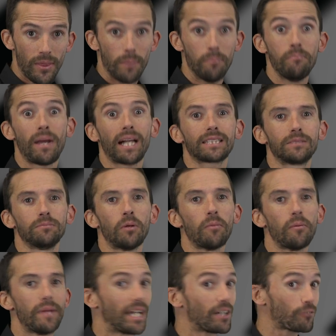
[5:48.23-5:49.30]
the
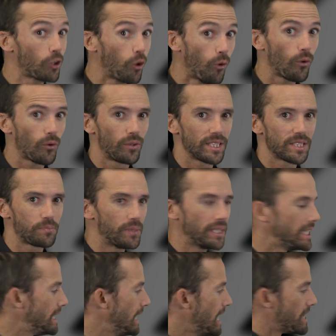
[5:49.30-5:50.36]
maximum amount of cornering
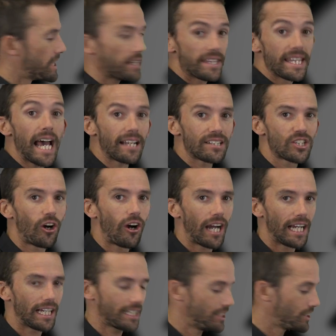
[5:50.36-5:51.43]
speed that that
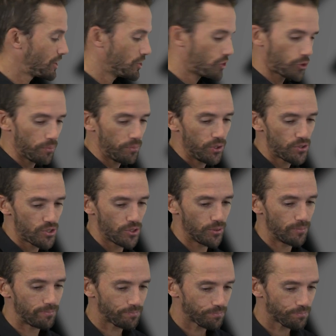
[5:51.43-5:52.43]
tire can contribute to.